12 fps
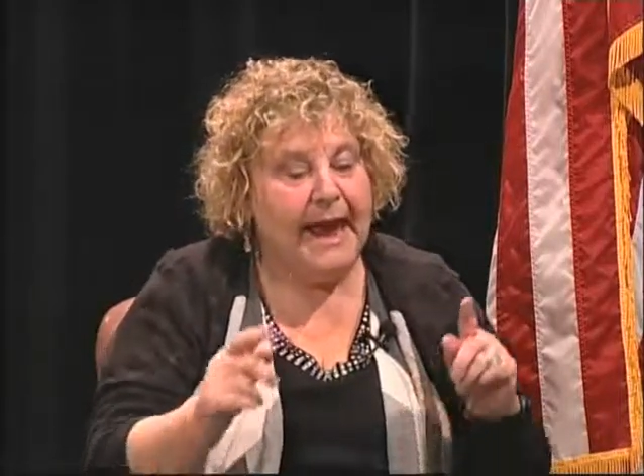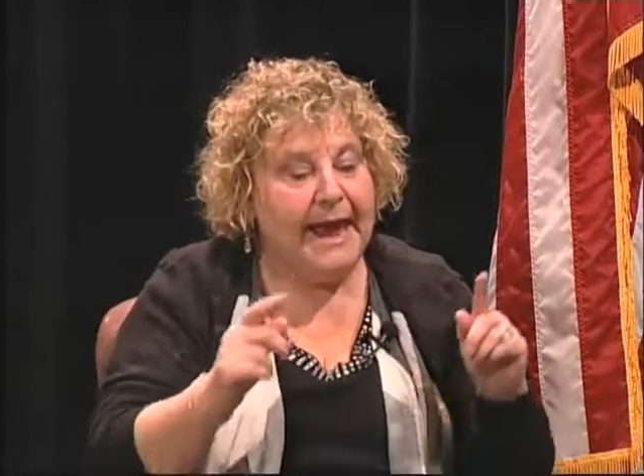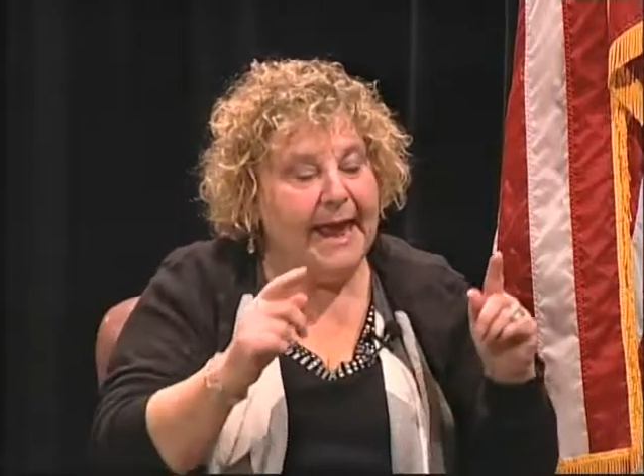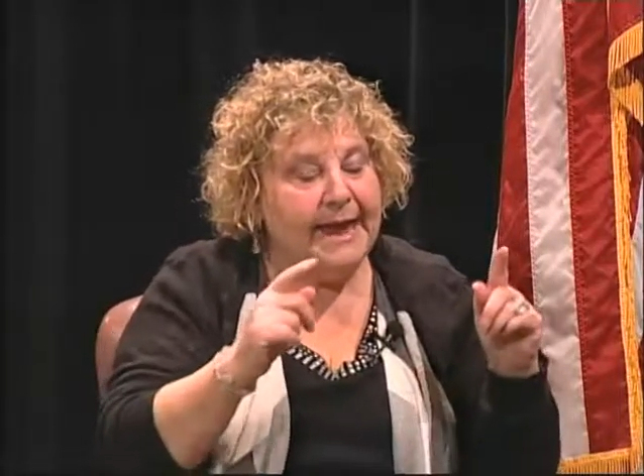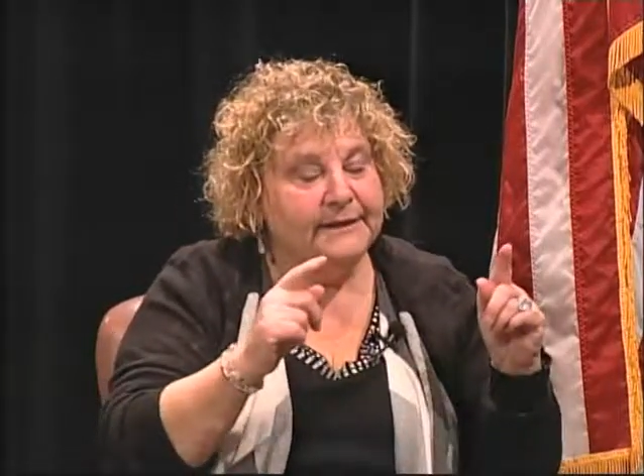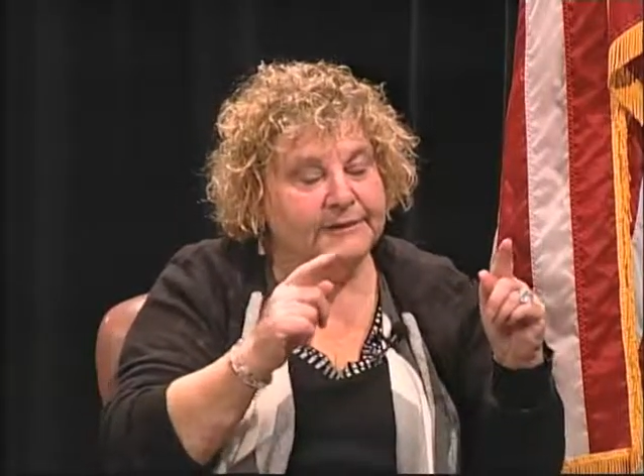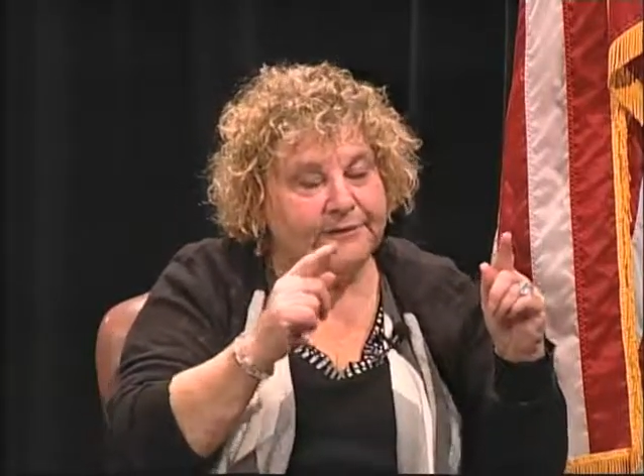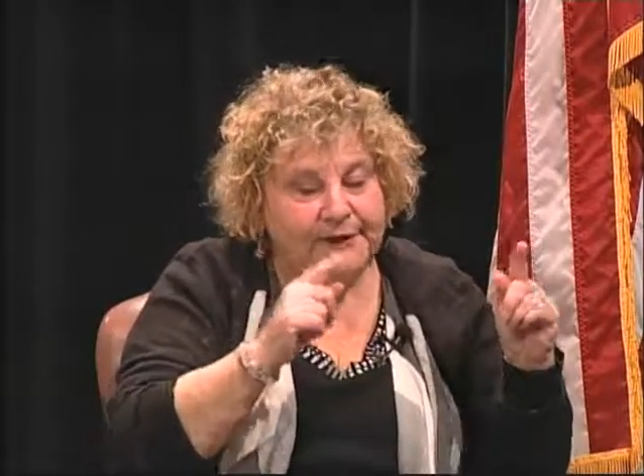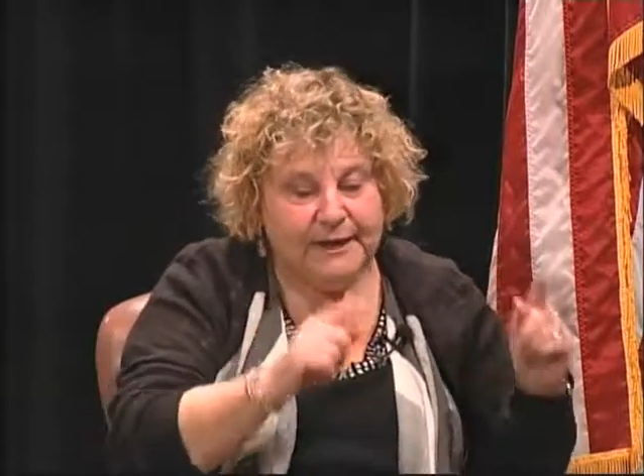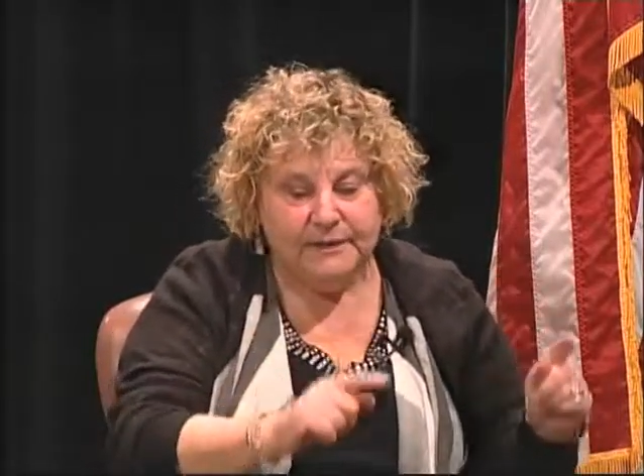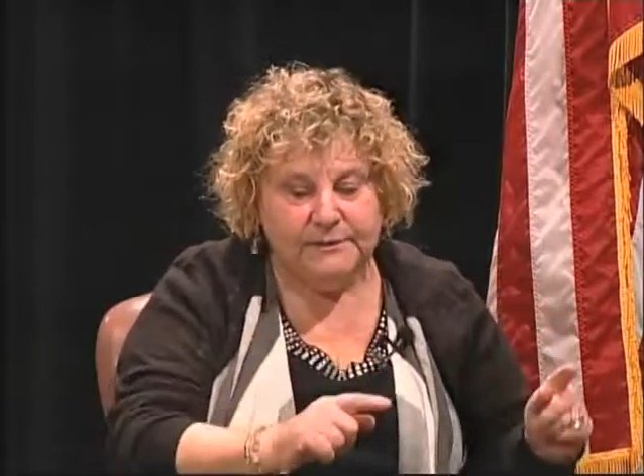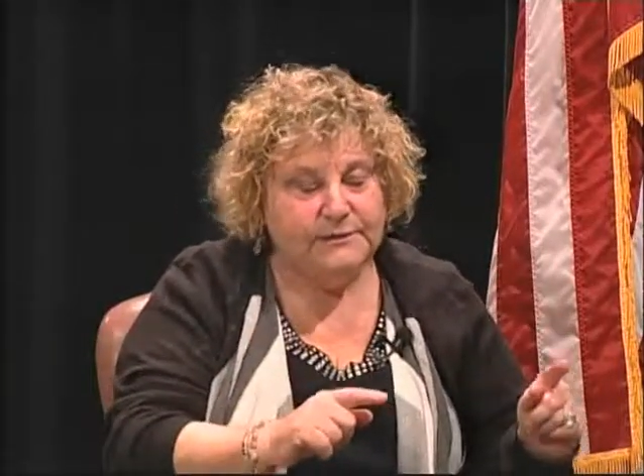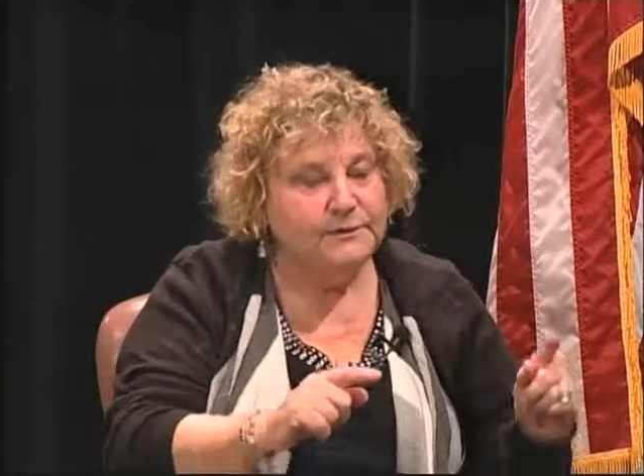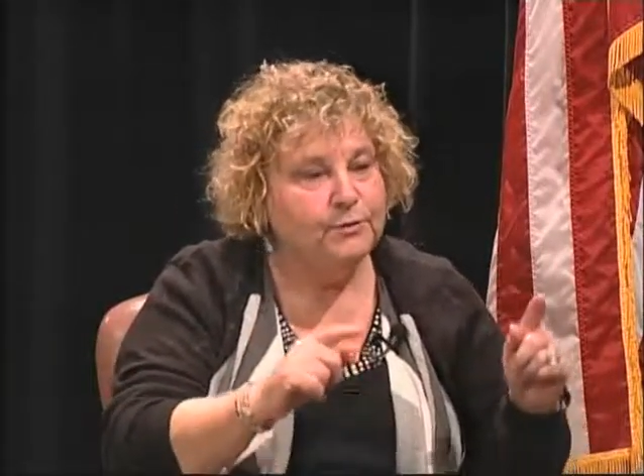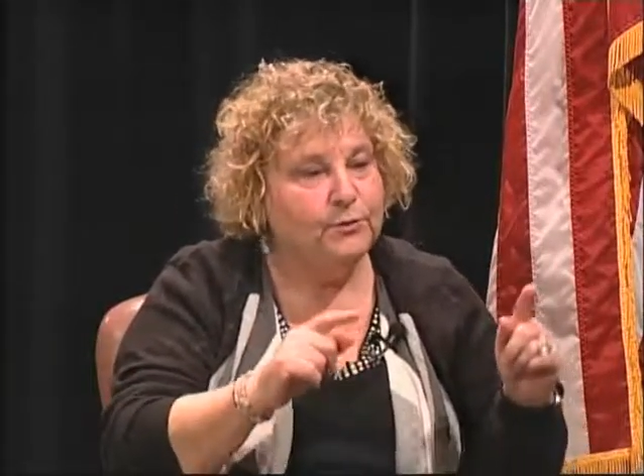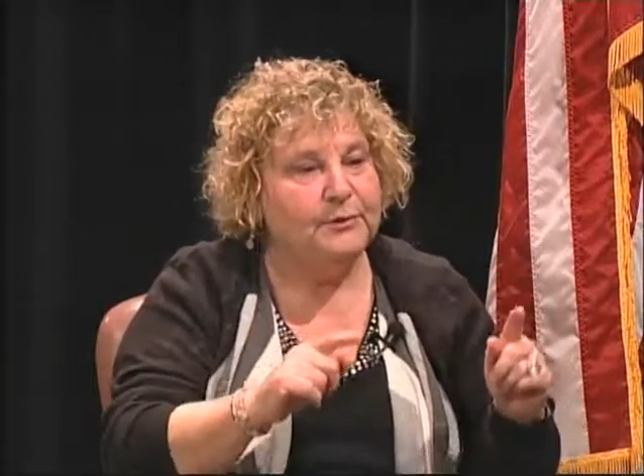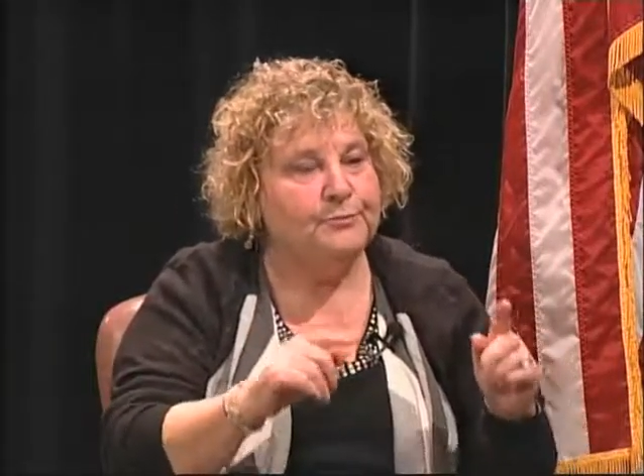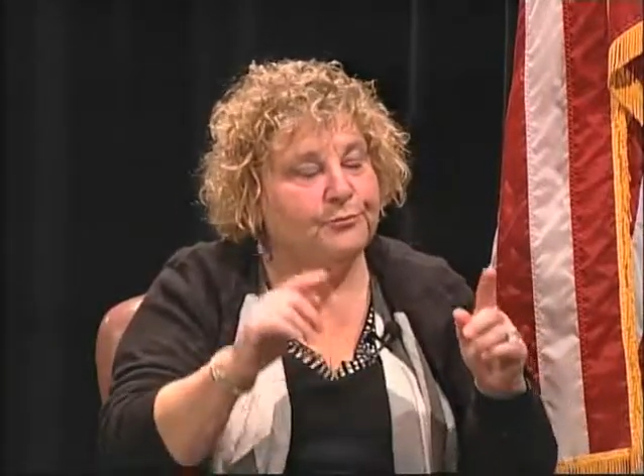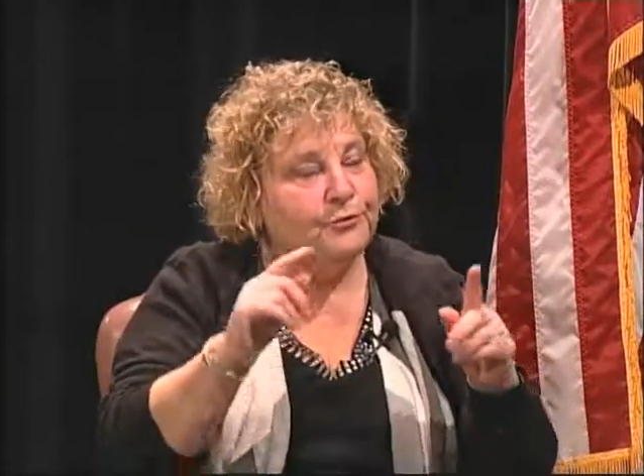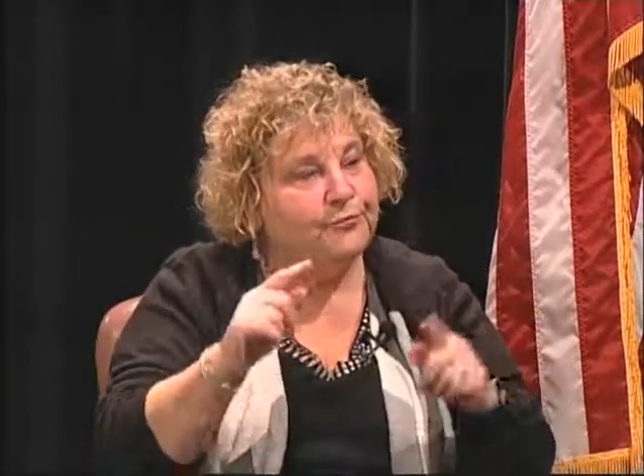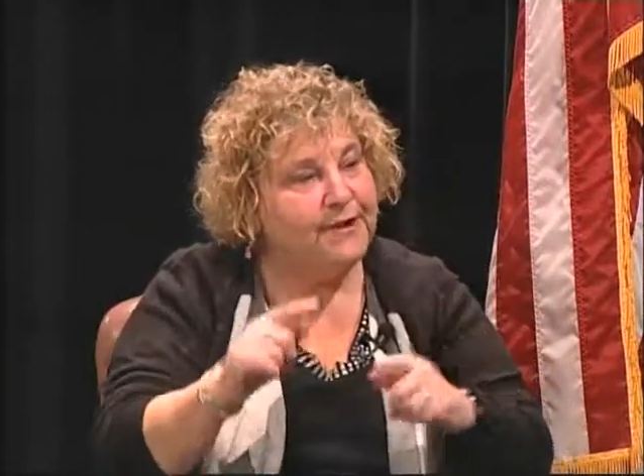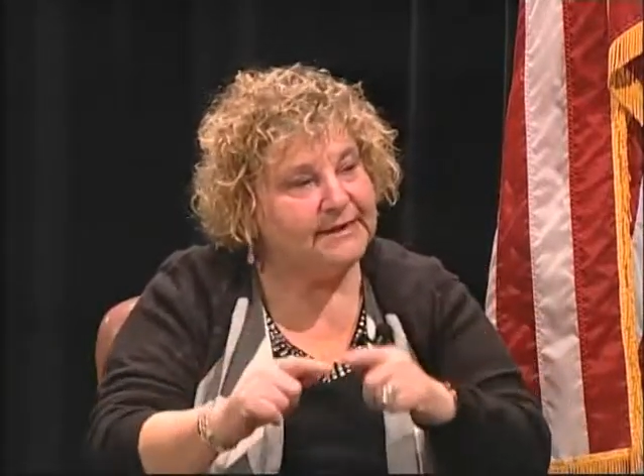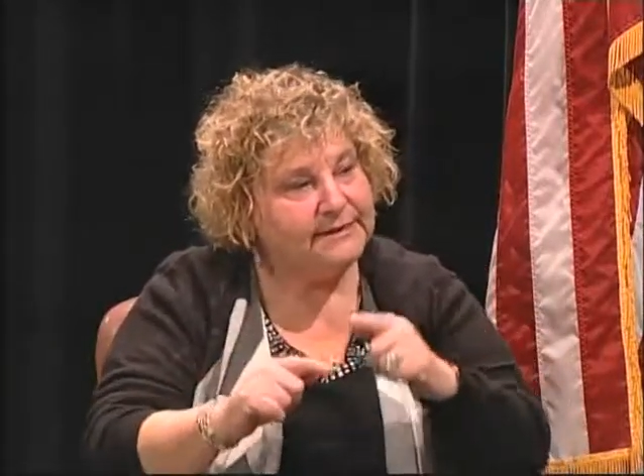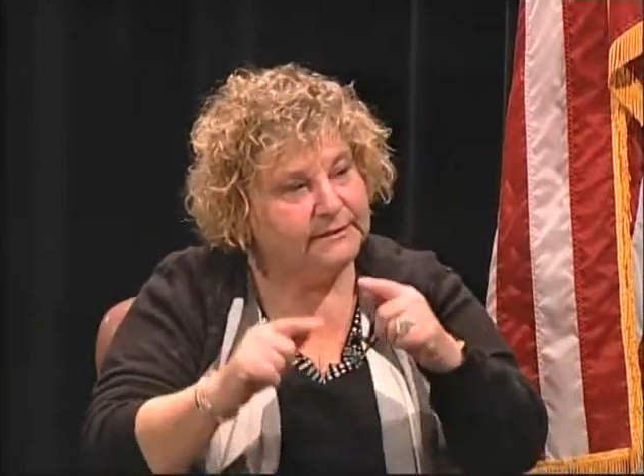and things would
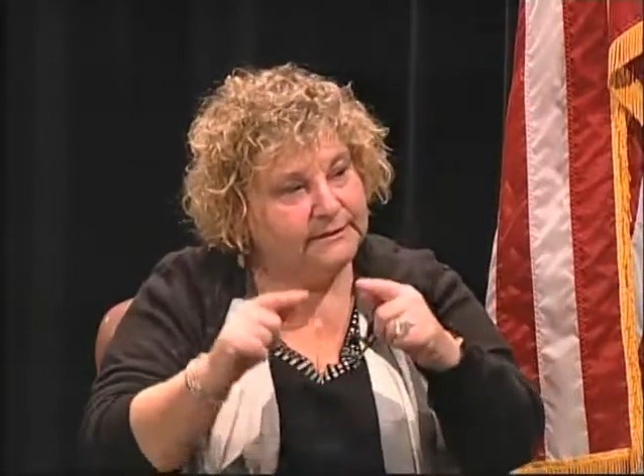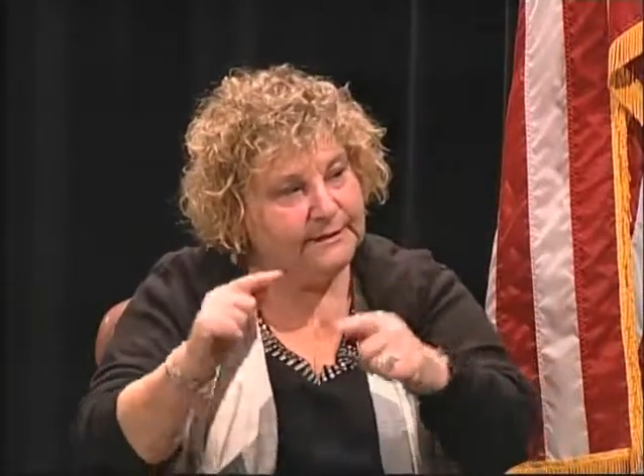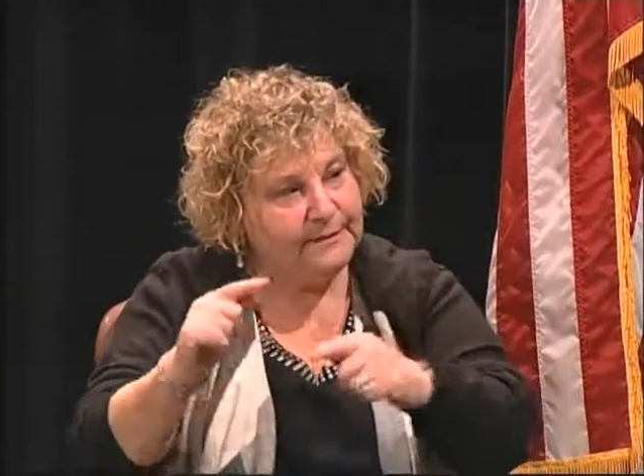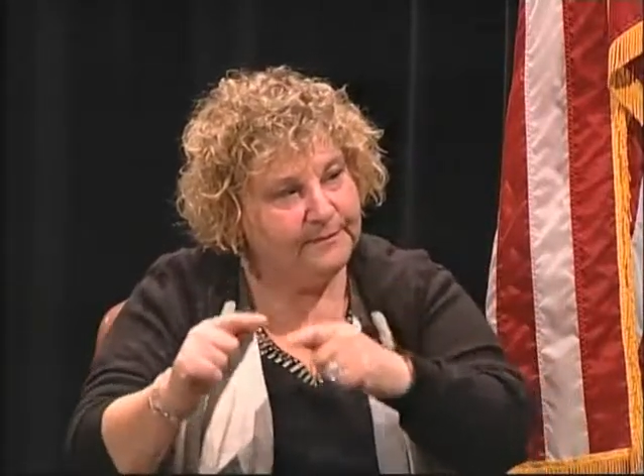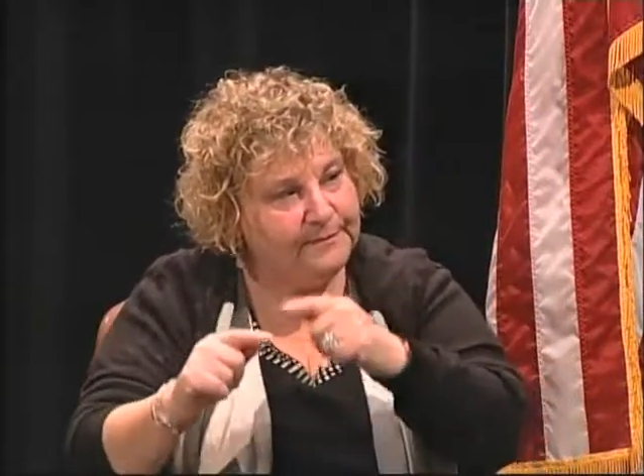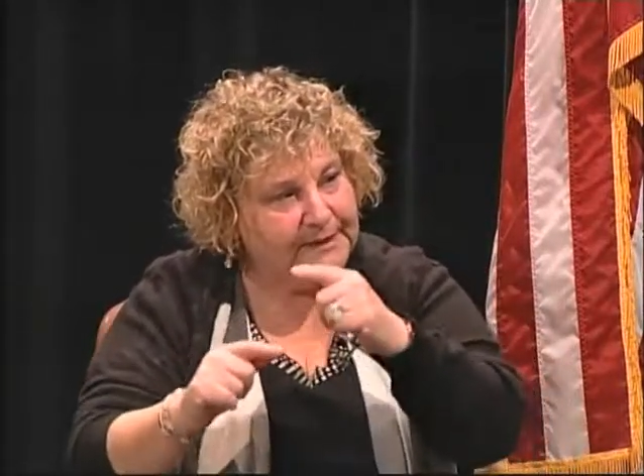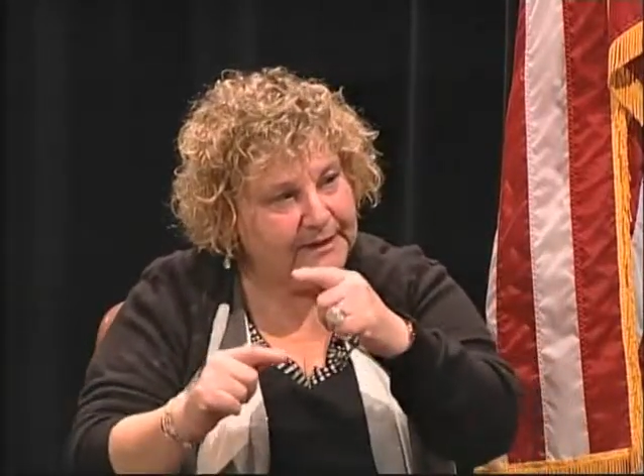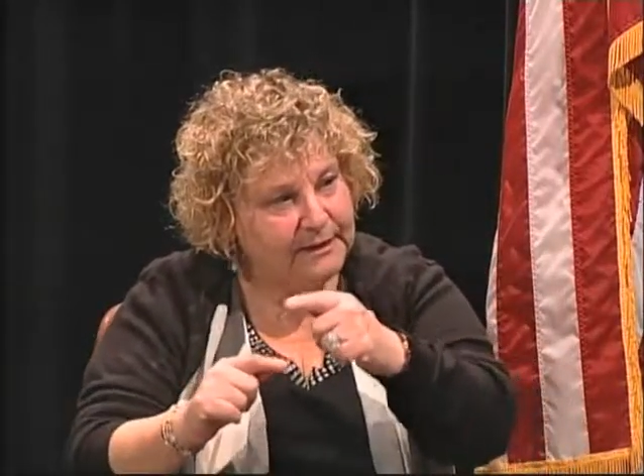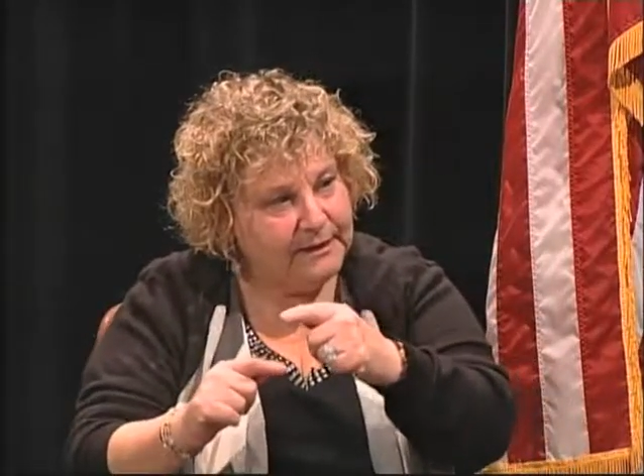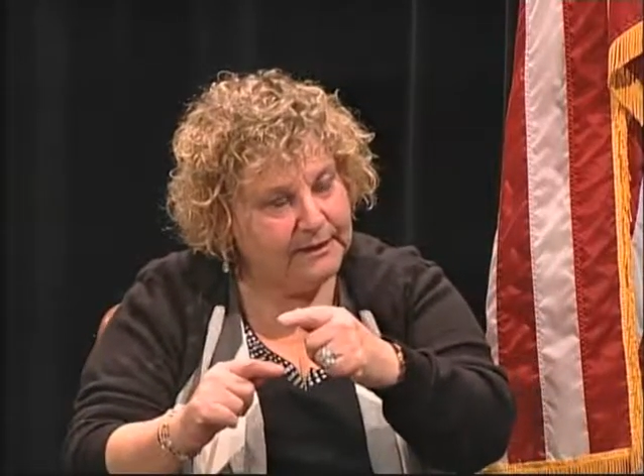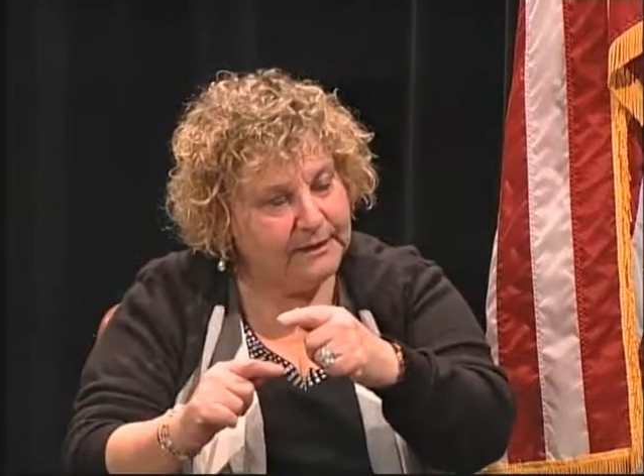progress a little bit